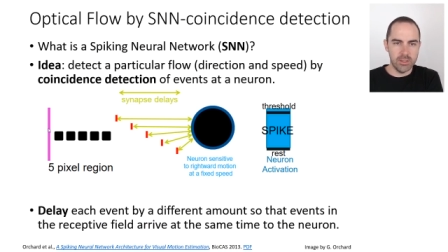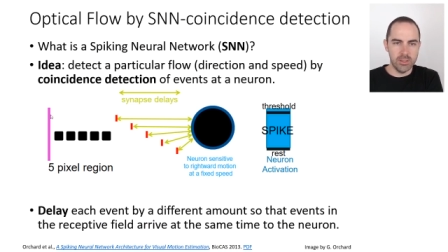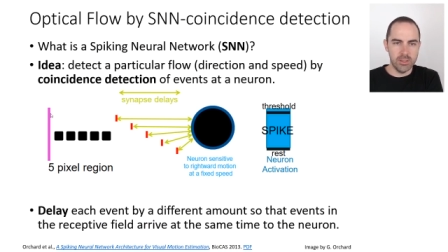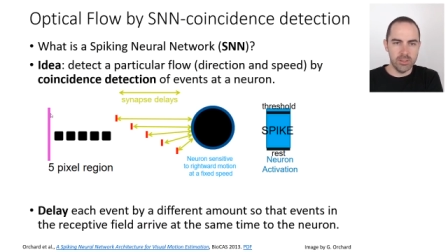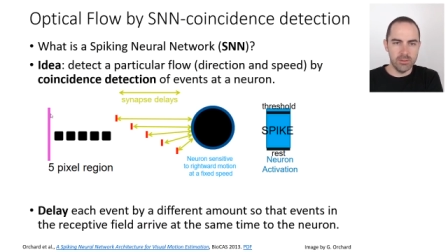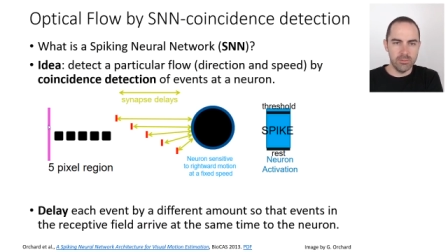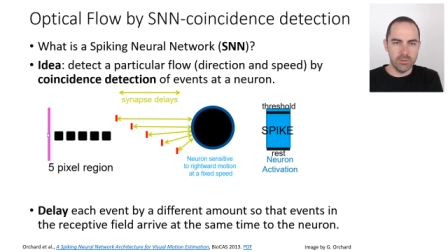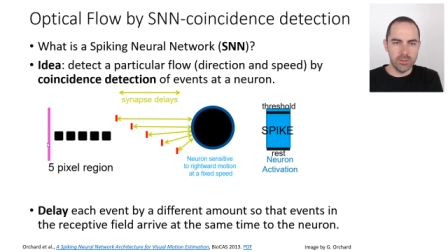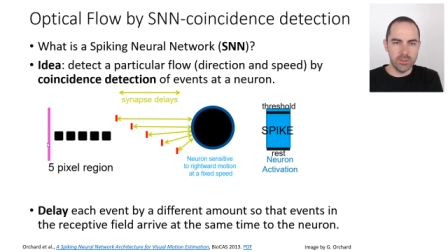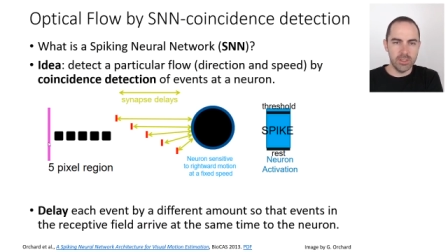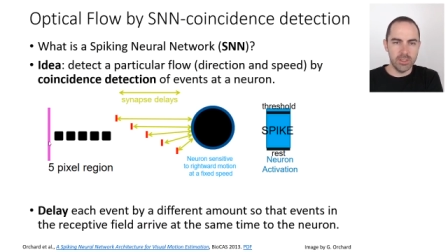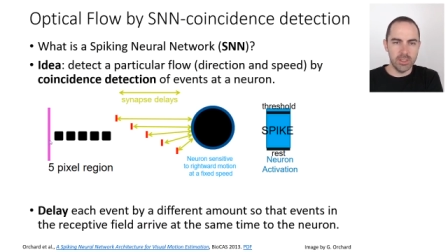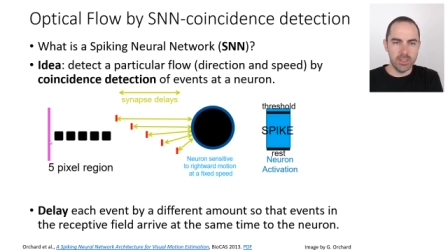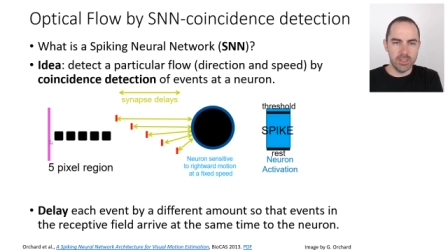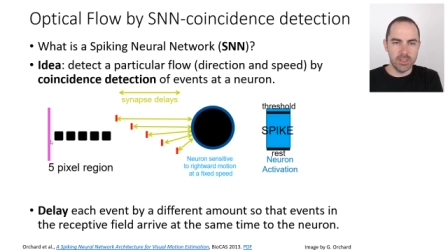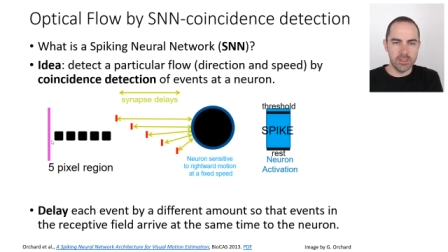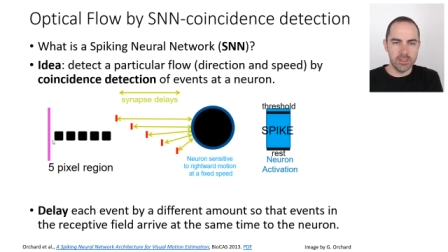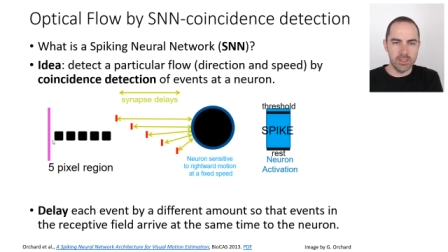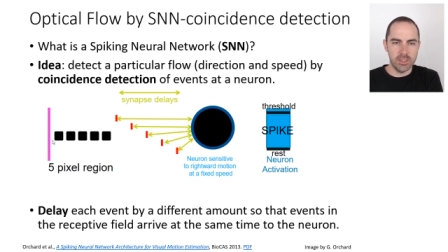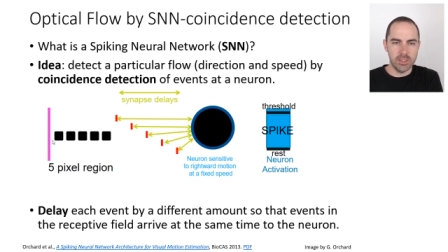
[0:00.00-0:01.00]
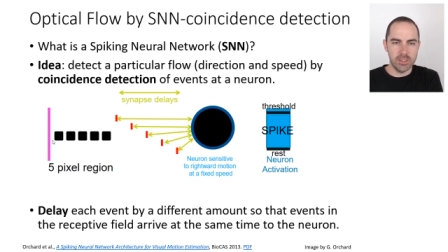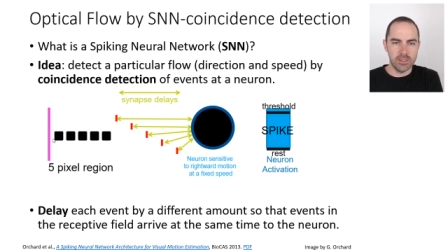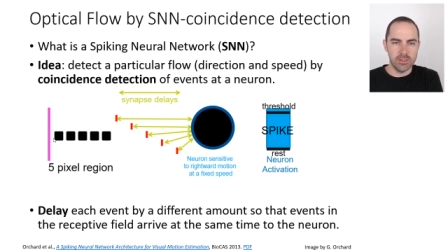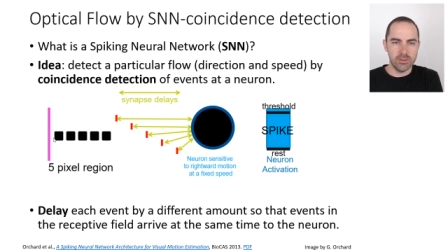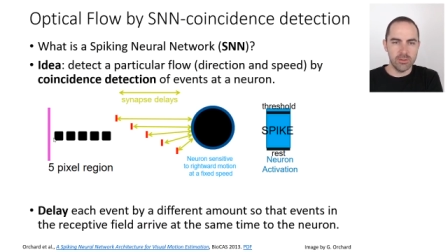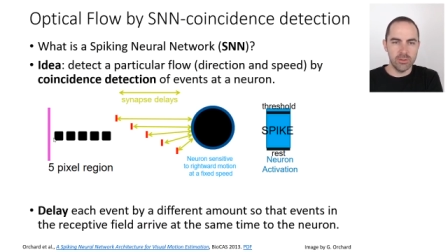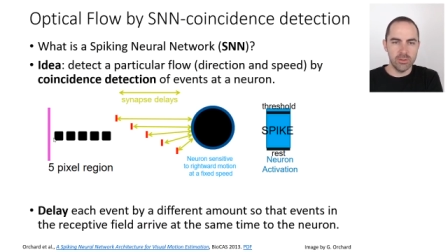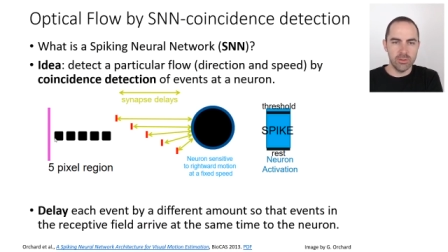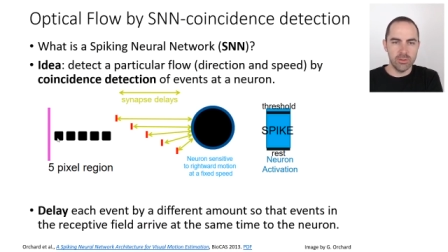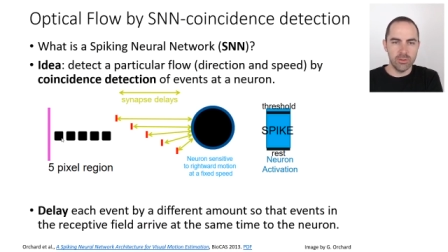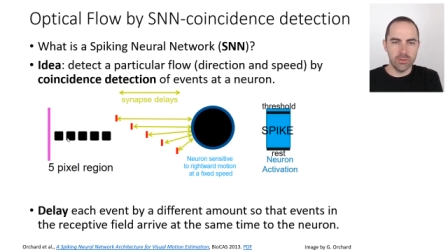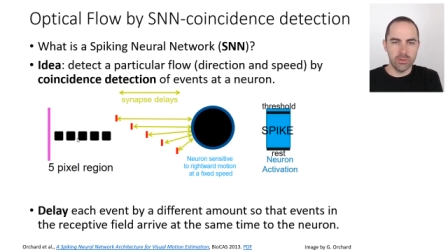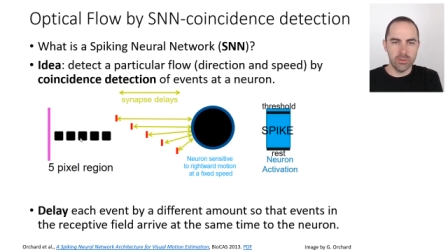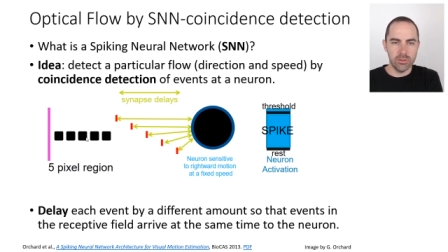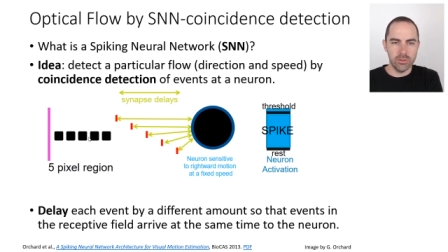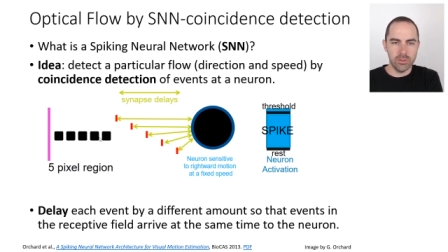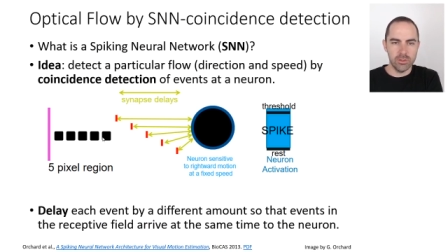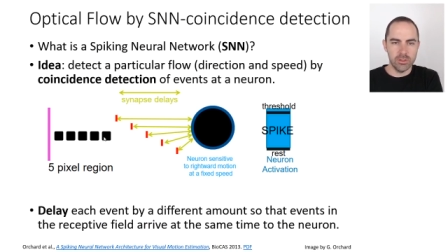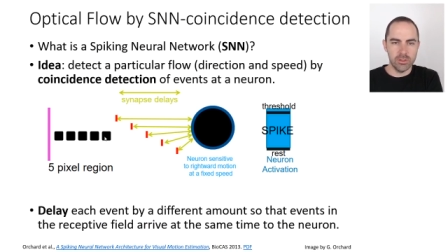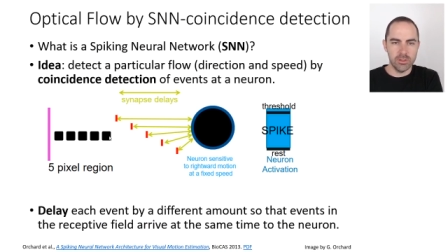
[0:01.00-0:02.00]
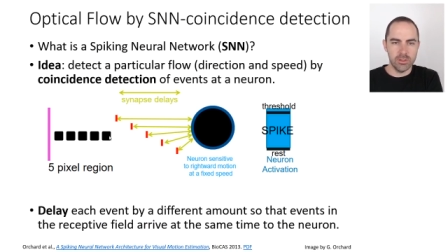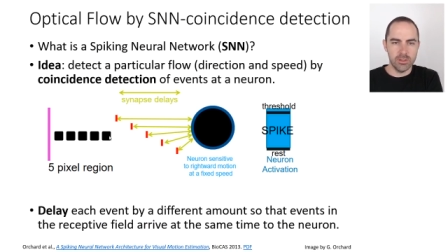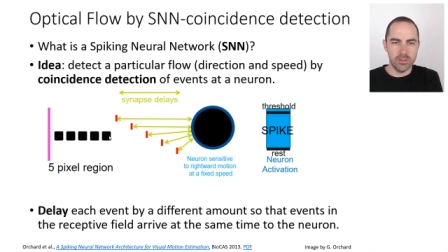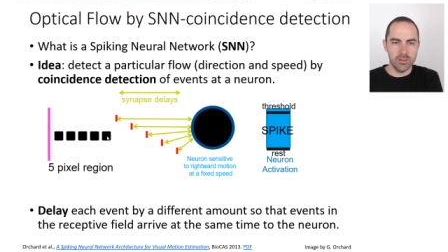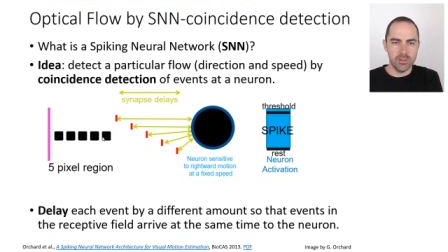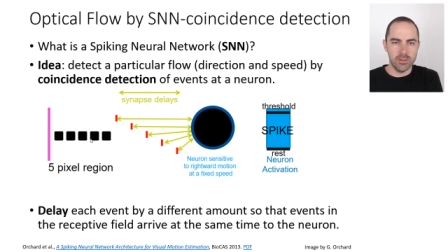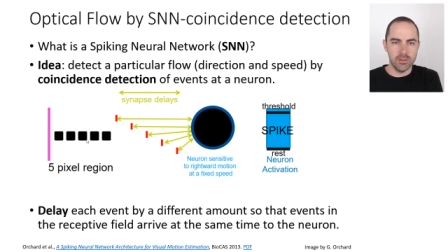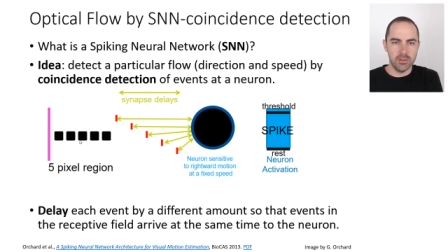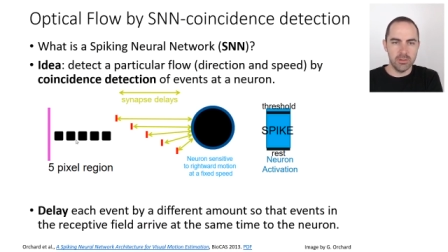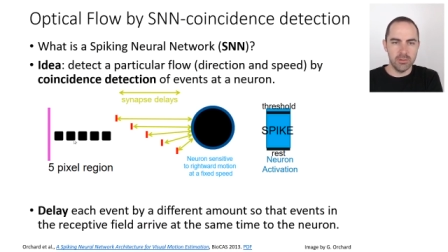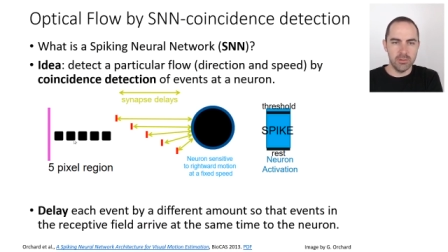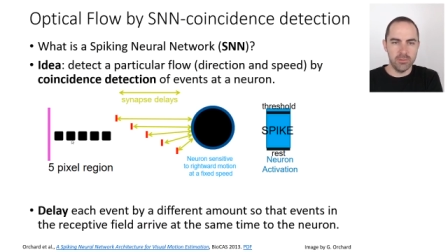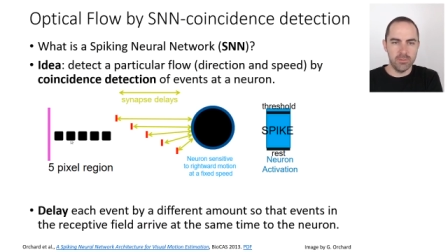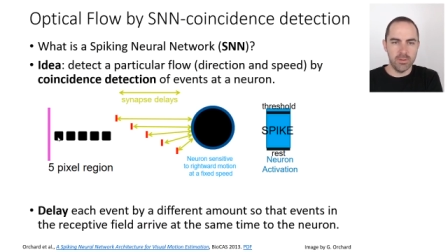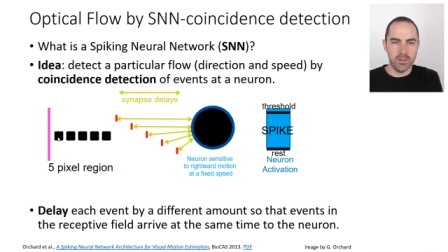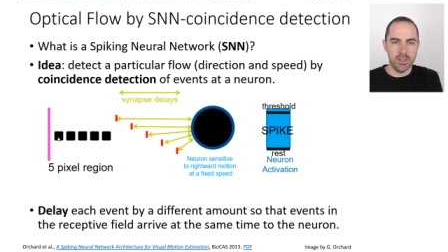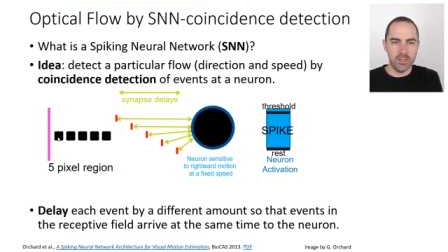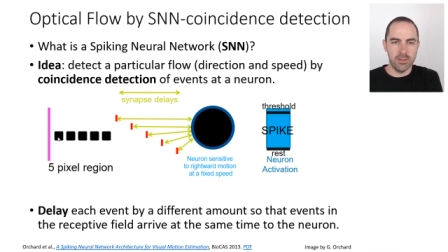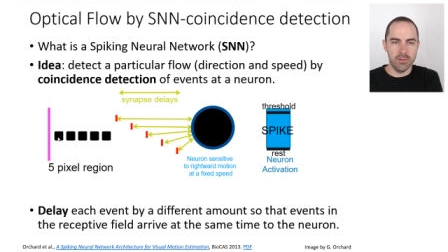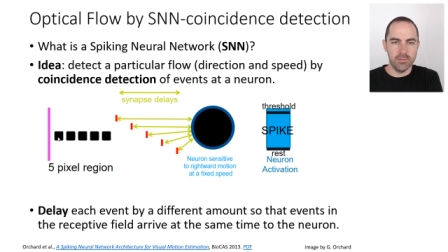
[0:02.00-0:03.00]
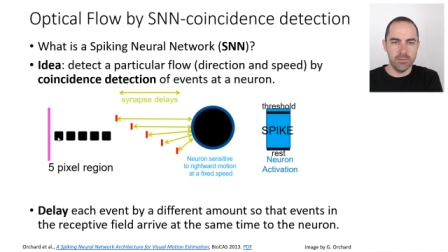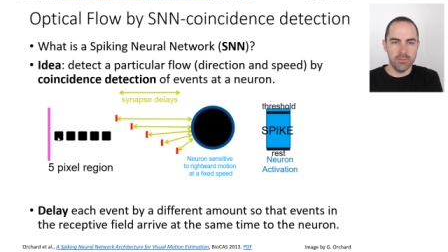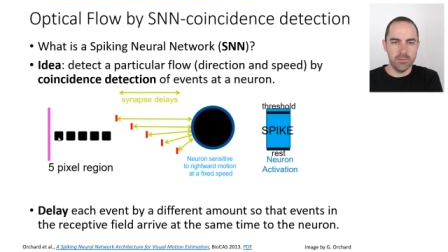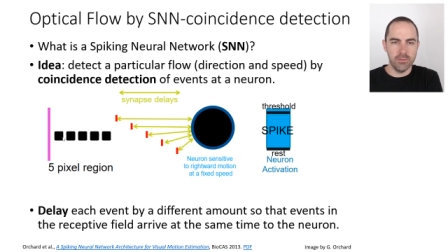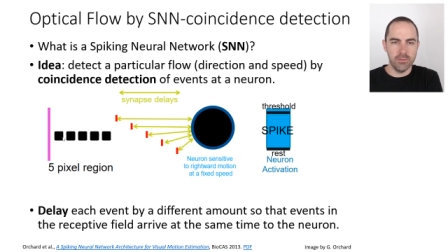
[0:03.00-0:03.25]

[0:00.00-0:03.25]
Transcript: this vertical edge, and it's going to cross uh, five